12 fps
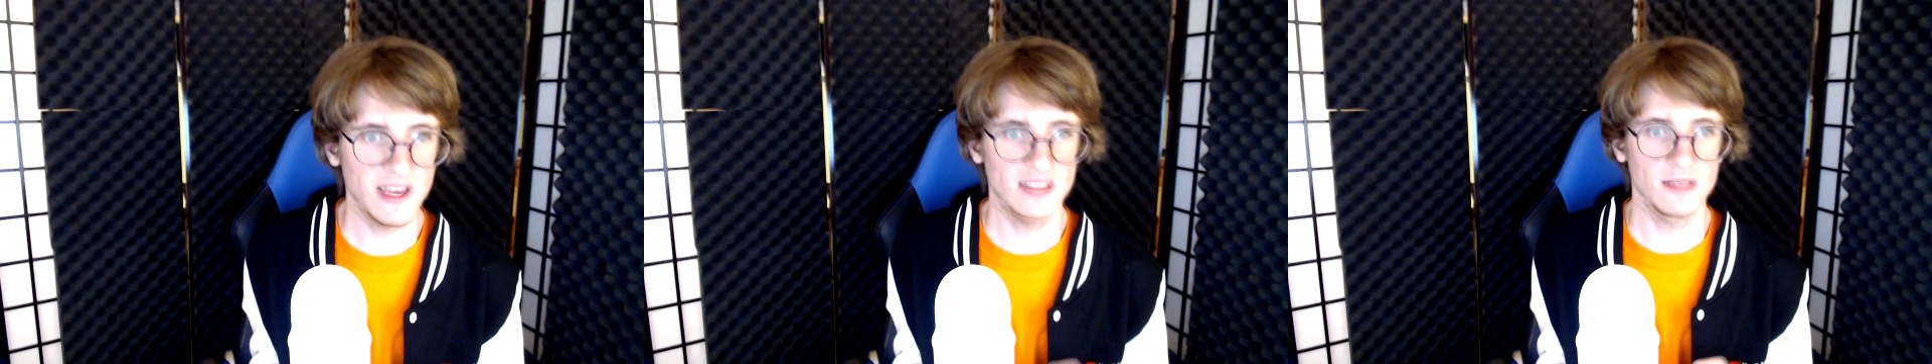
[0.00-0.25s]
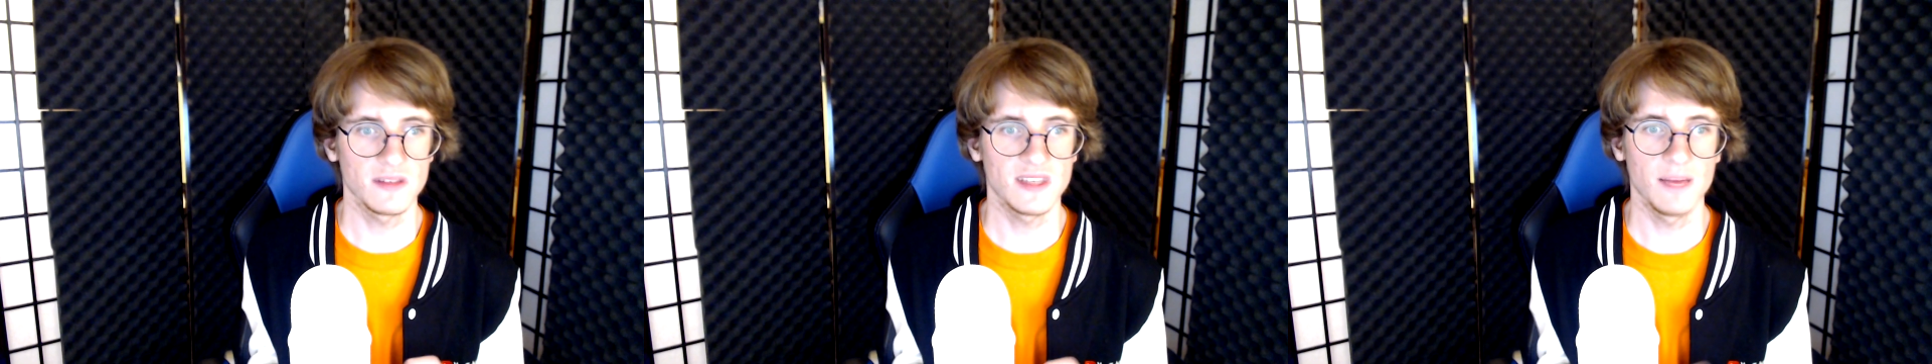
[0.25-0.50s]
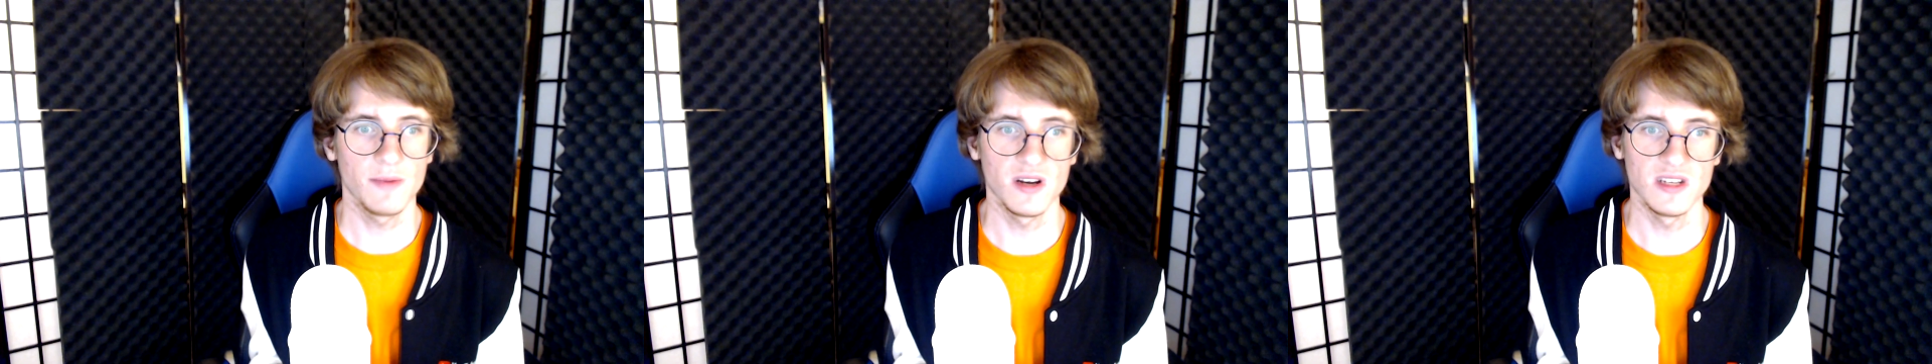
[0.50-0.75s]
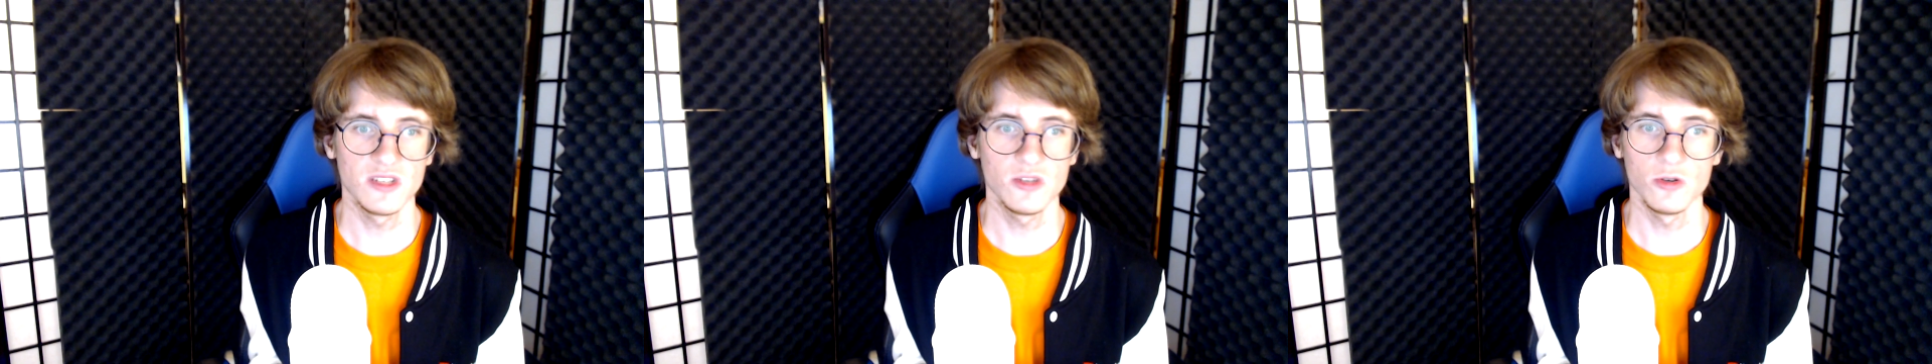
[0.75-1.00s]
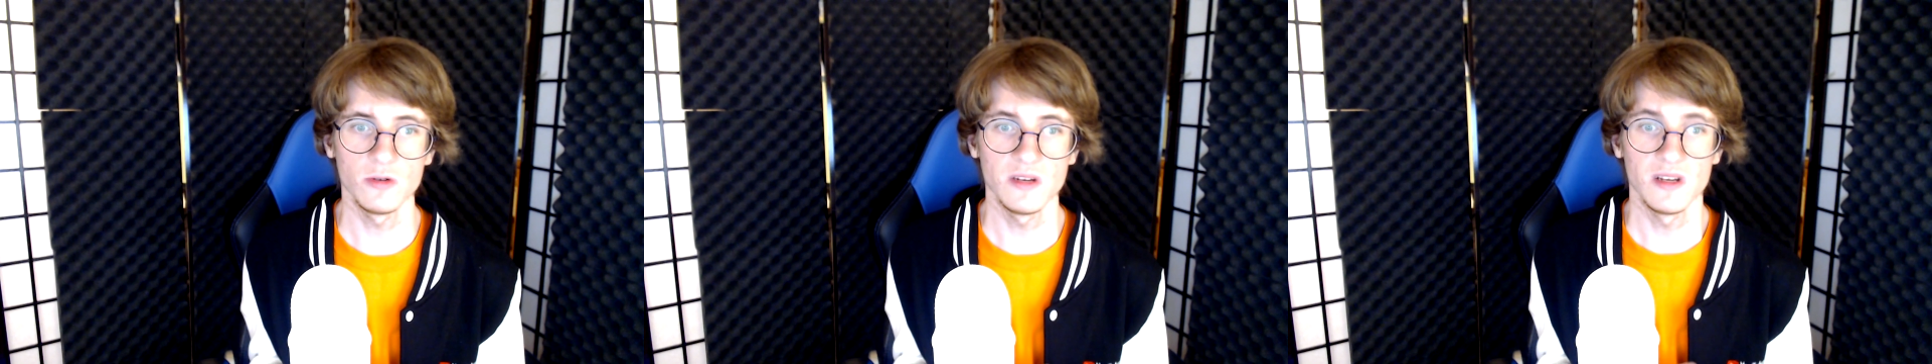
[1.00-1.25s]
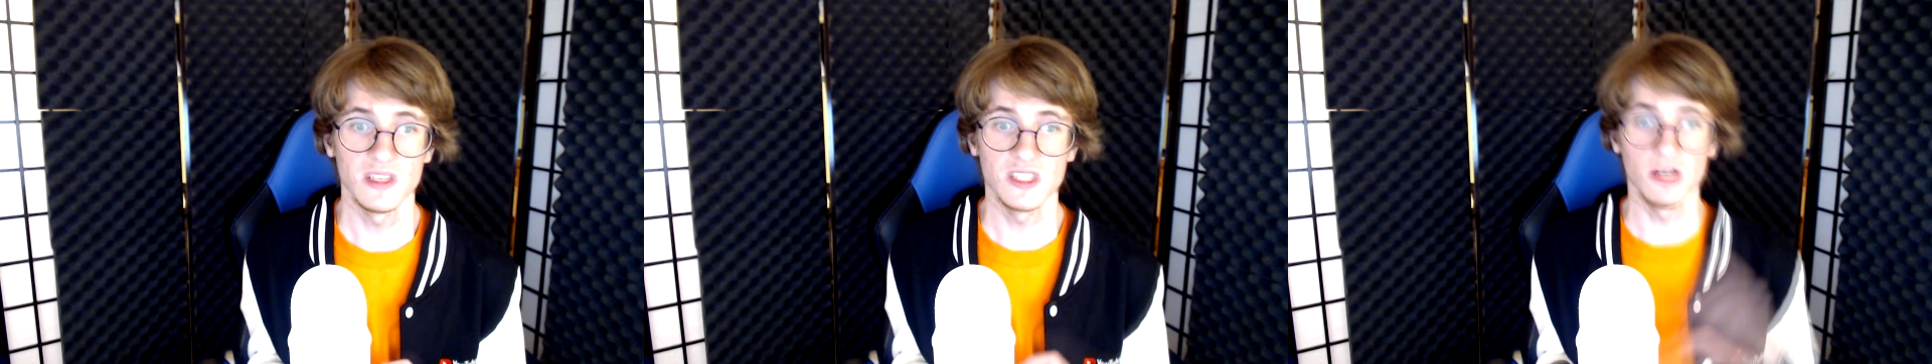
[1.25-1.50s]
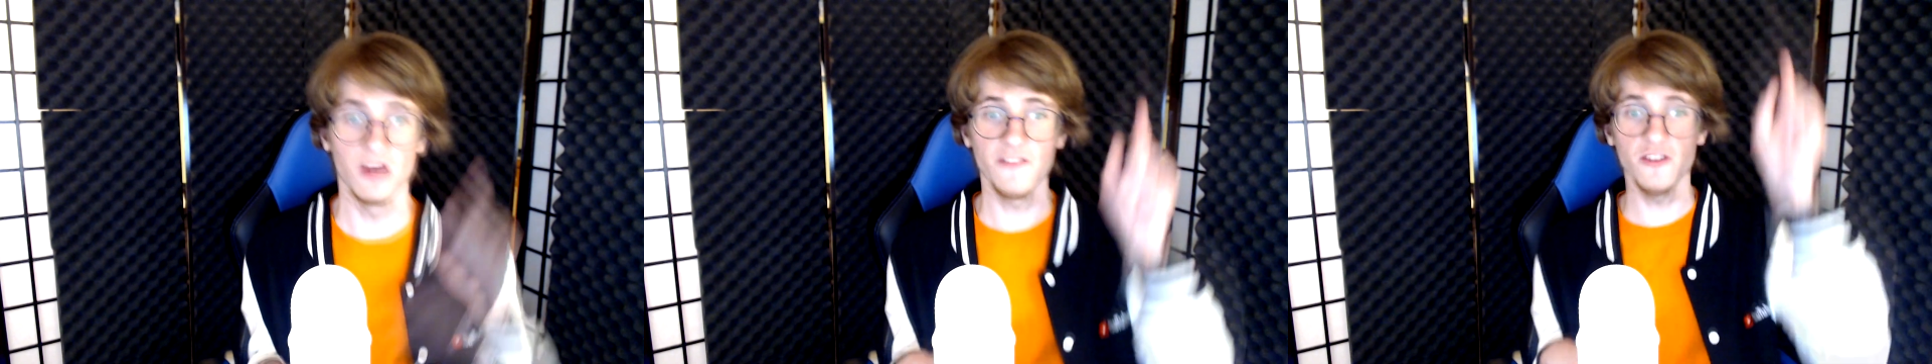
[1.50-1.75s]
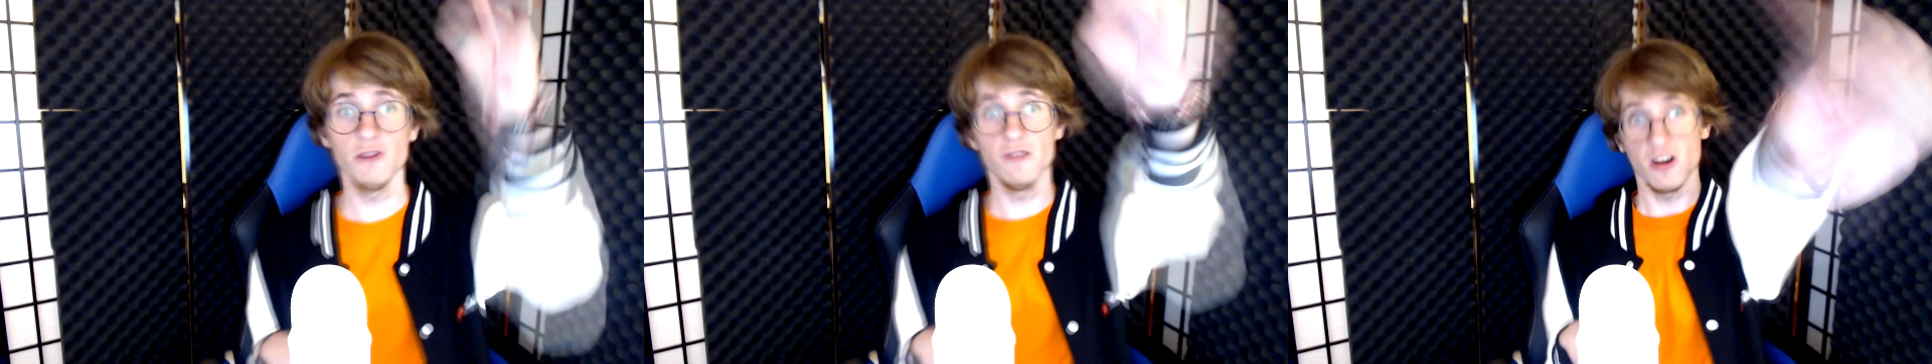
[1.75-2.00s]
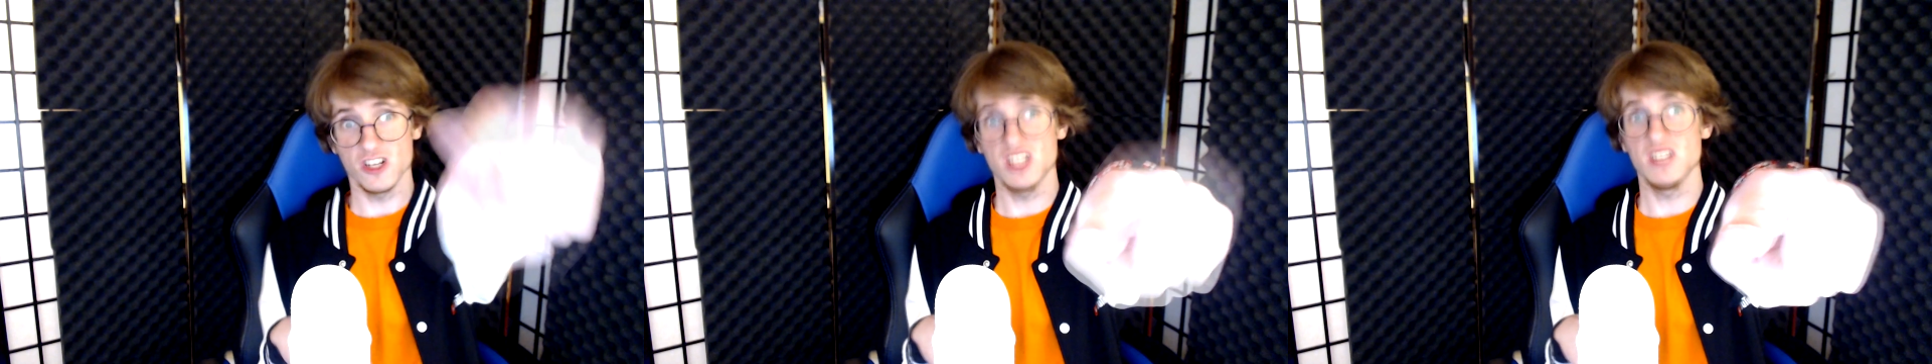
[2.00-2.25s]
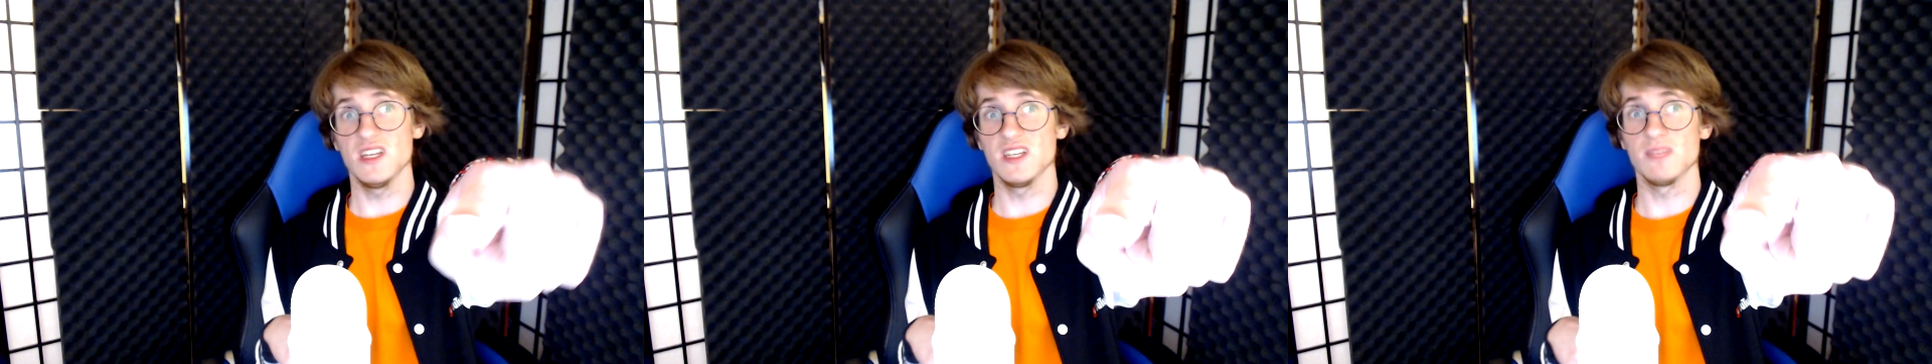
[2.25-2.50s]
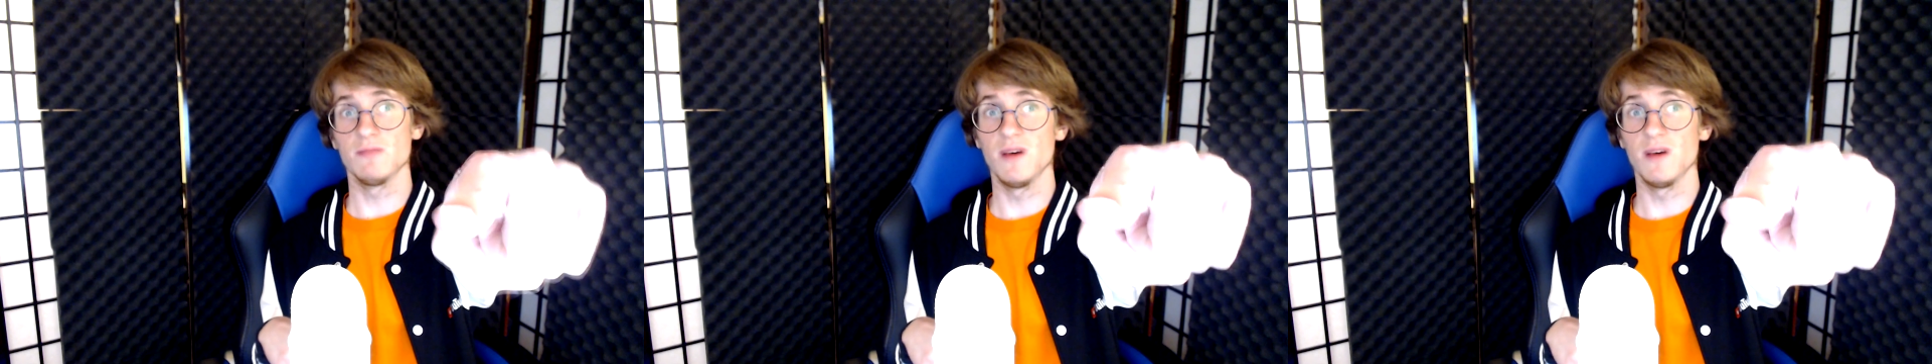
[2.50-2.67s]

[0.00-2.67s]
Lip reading: gets upset by the story. So if you're watching this,